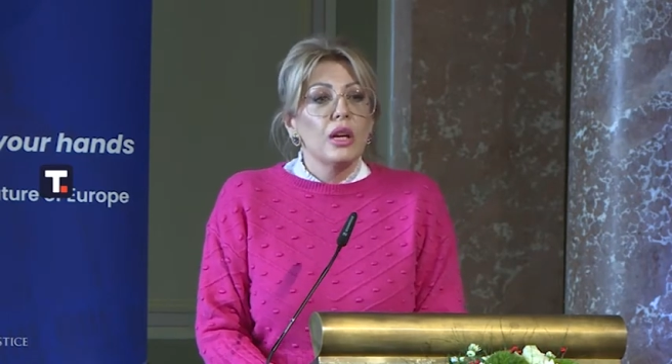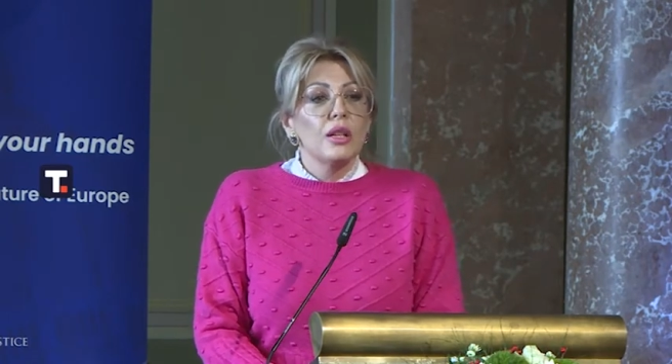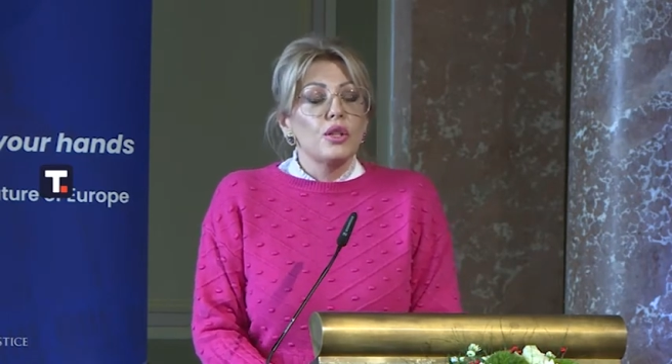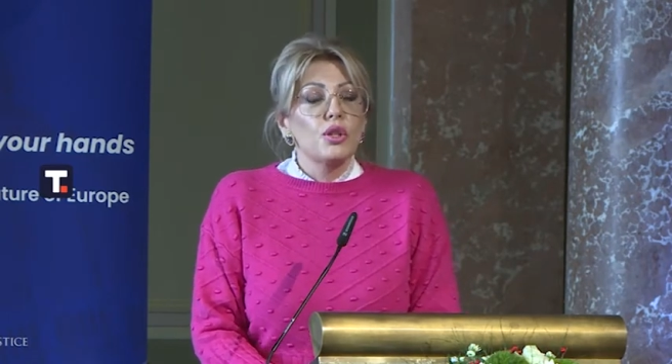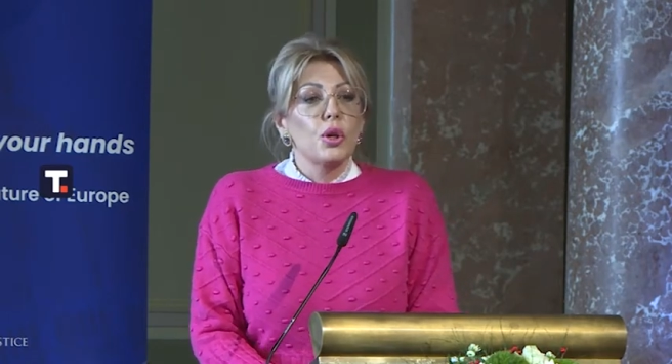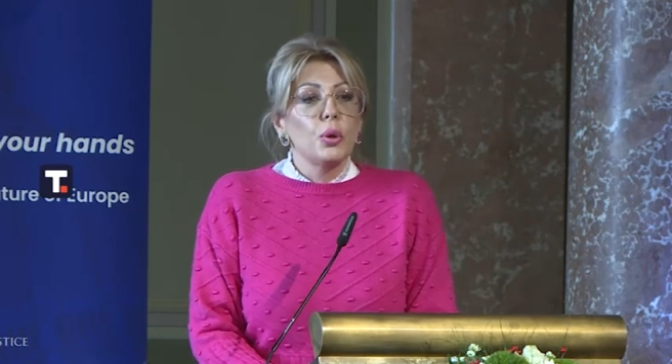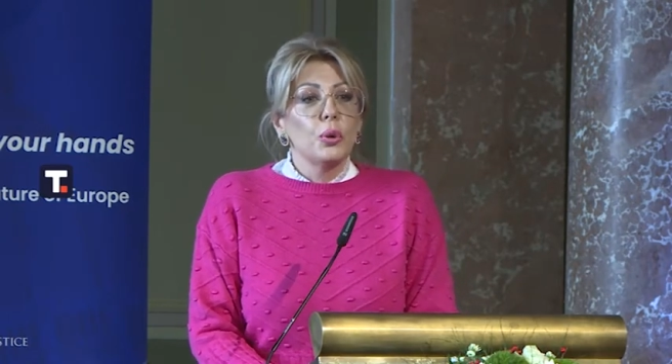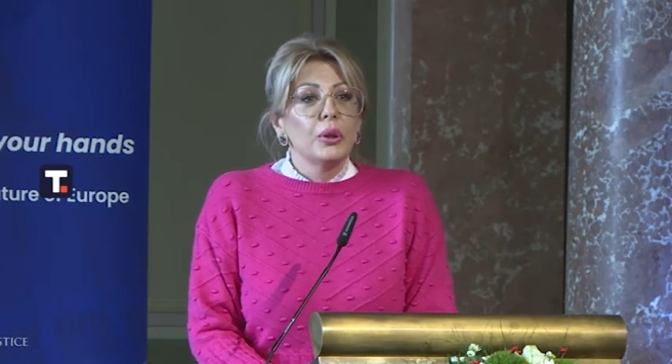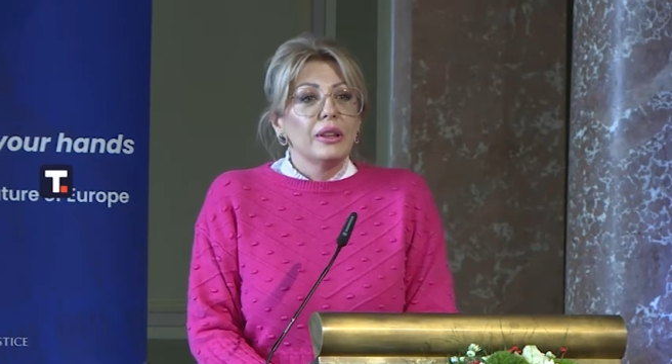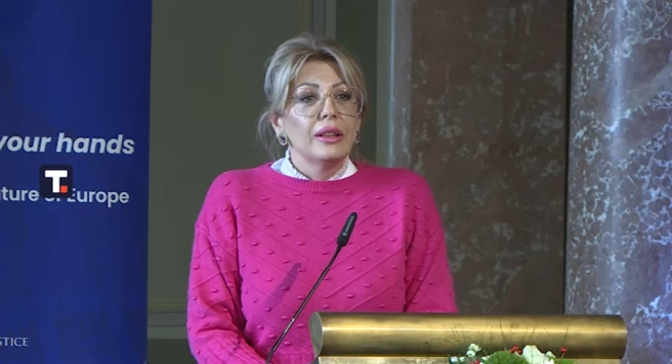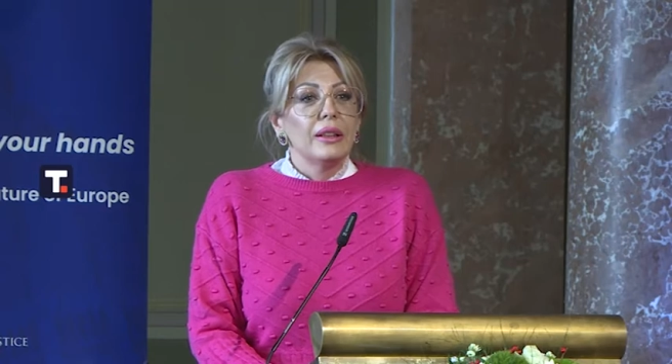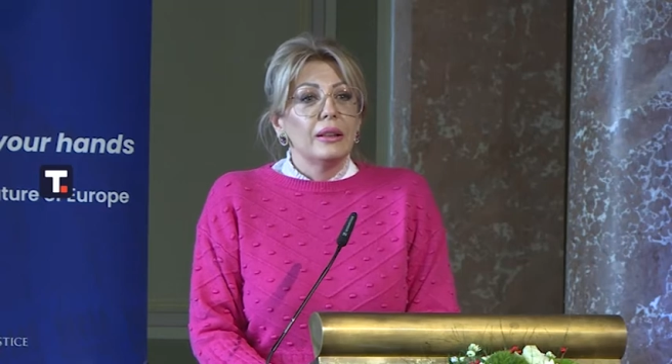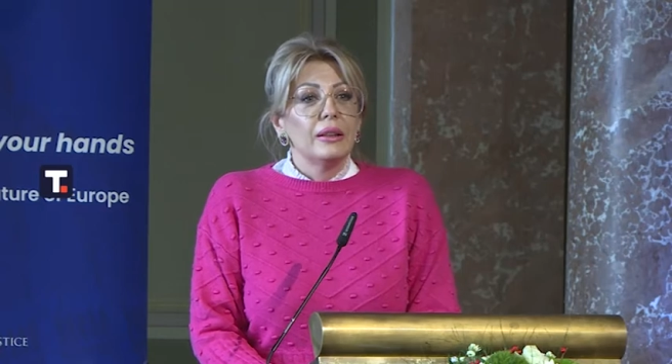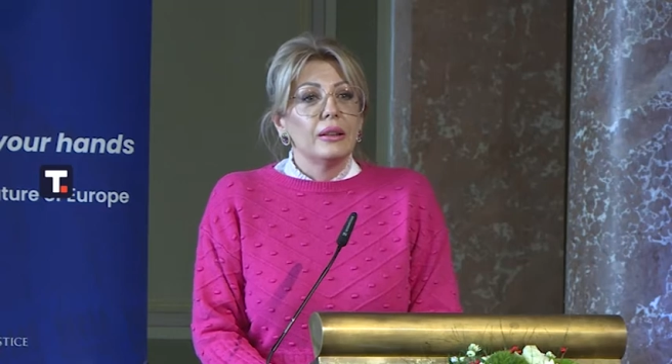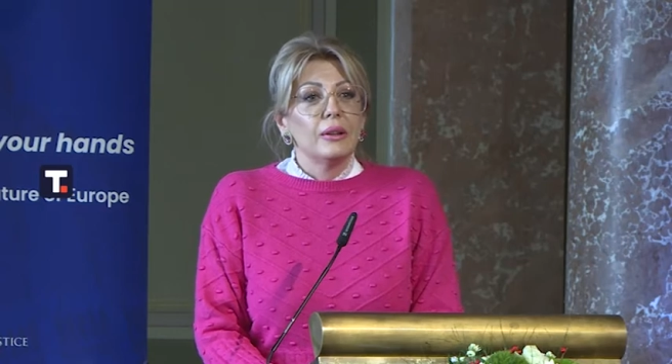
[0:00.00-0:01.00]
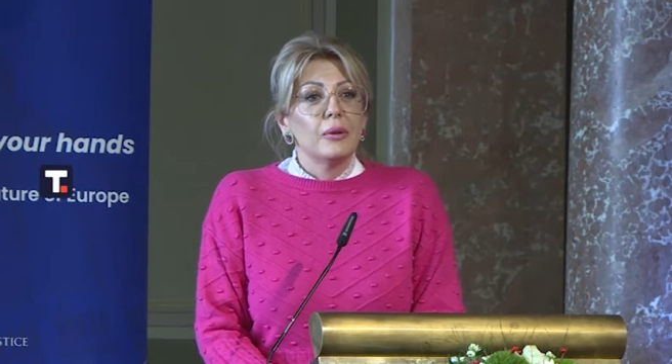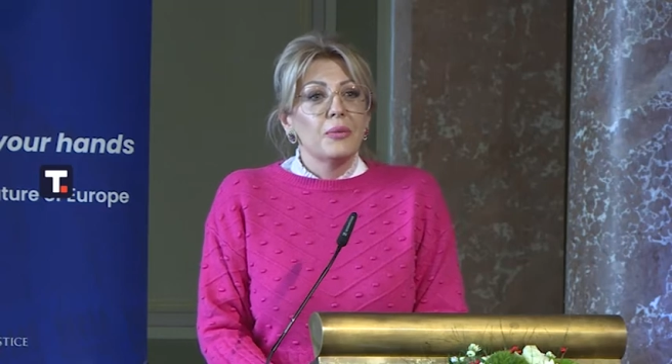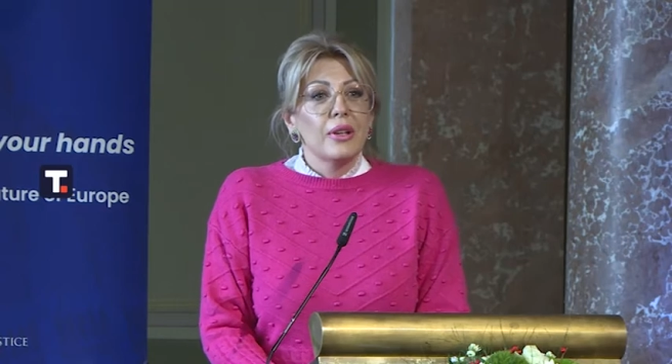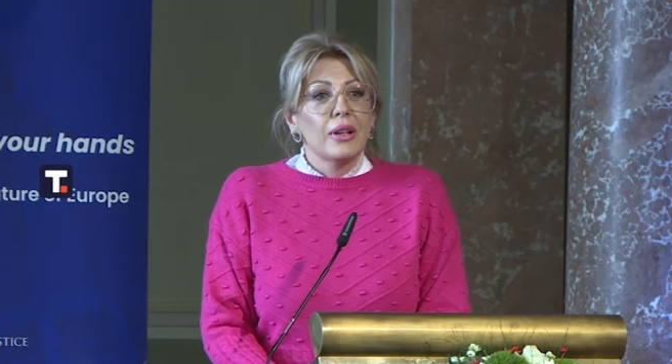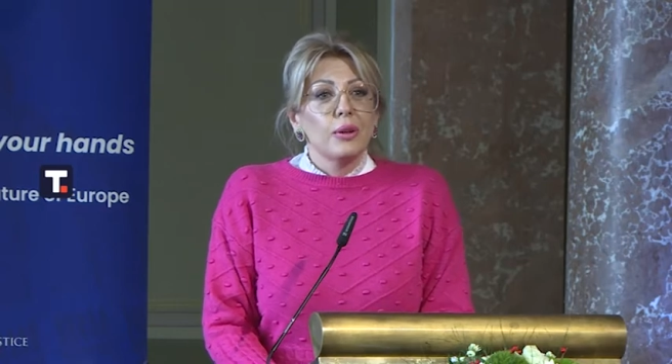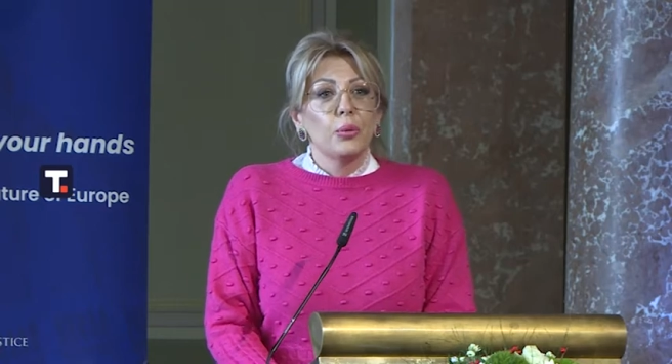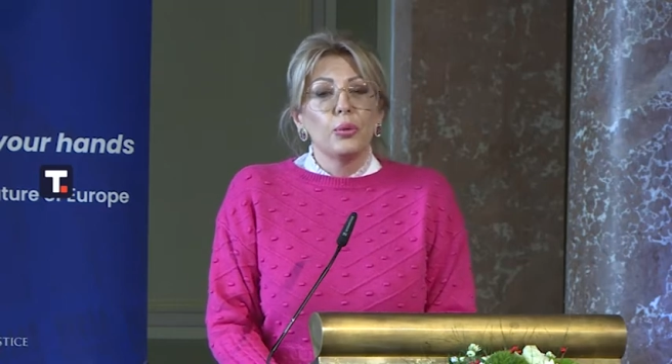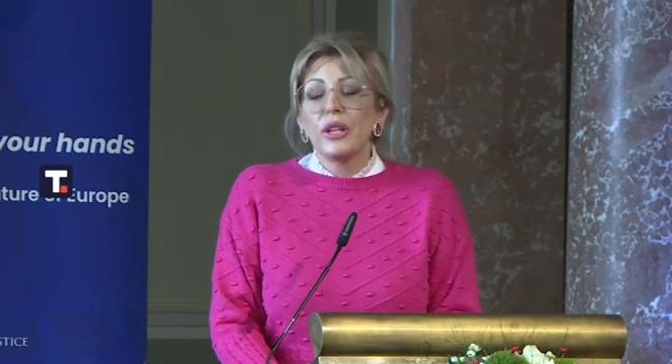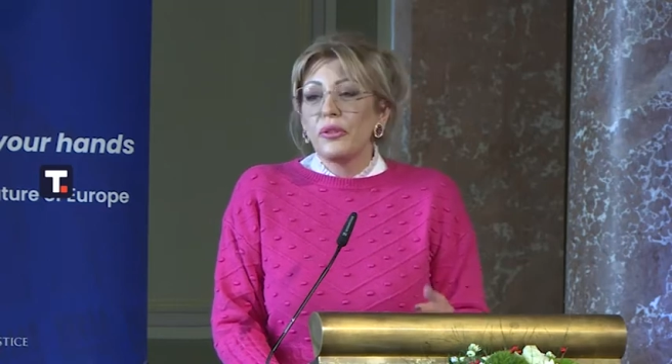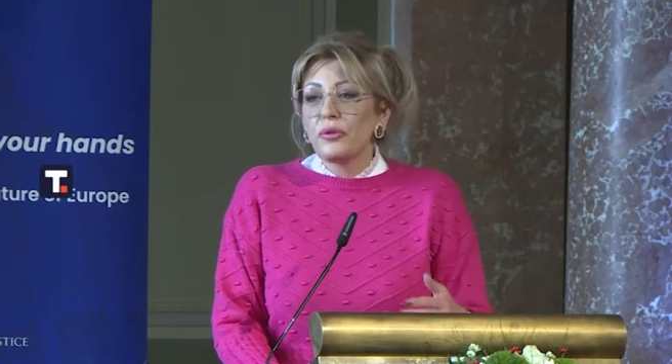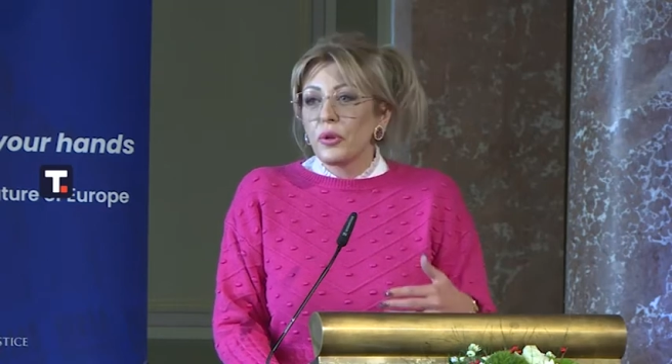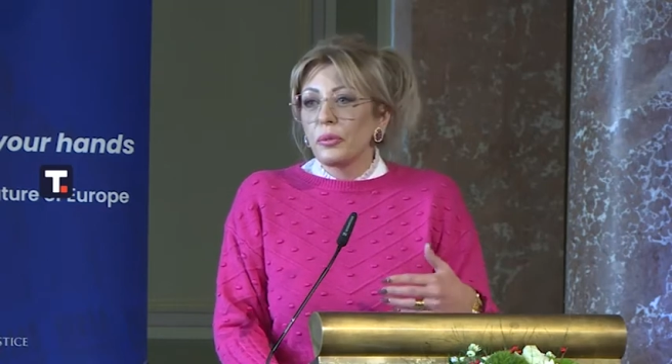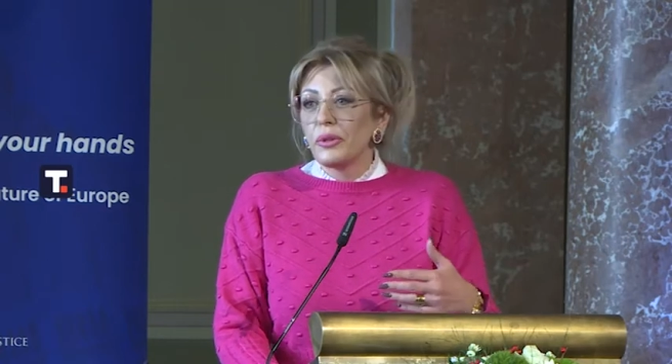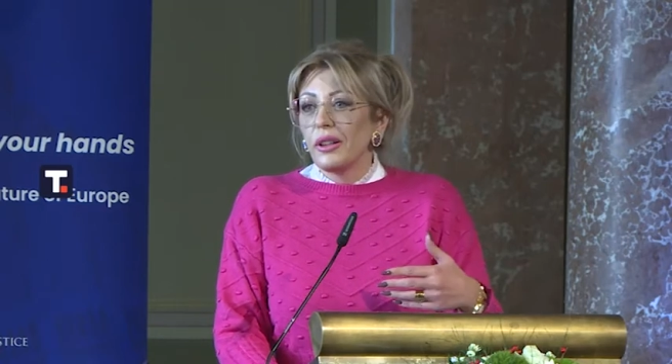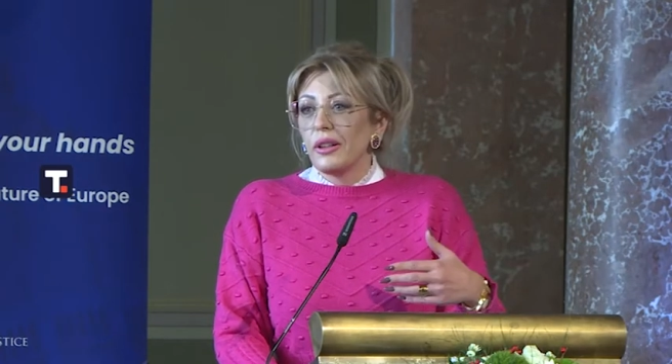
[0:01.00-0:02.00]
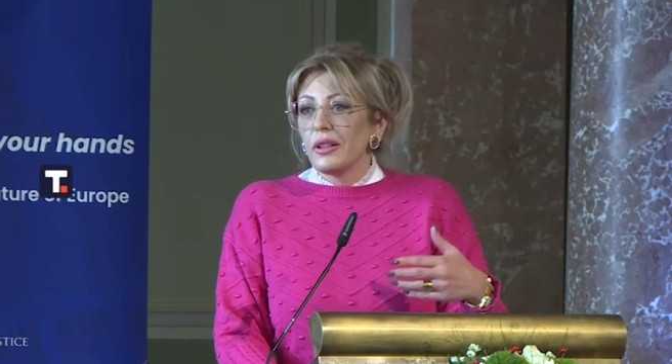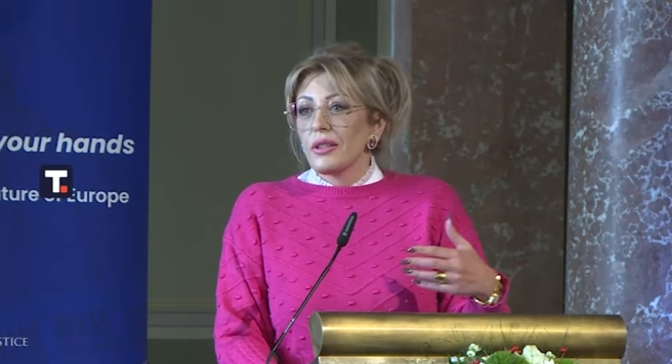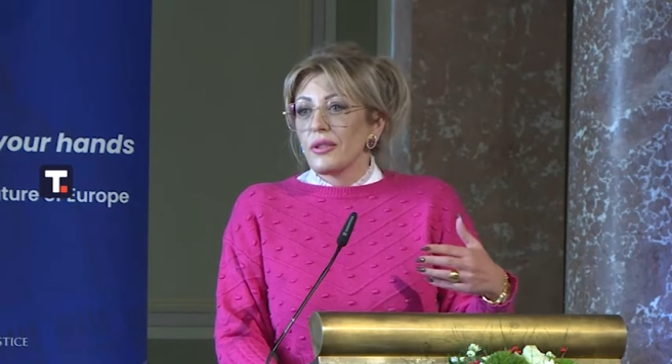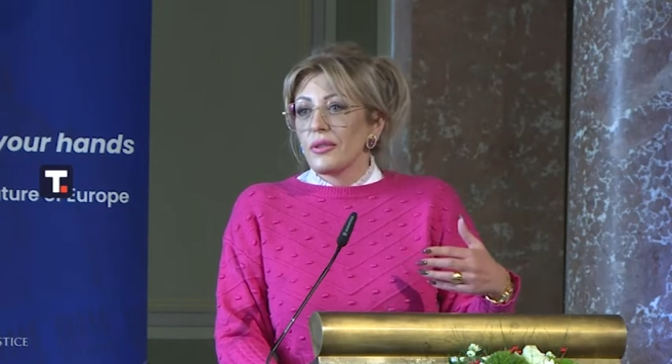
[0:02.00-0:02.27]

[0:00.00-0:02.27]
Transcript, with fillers: So uh, we from the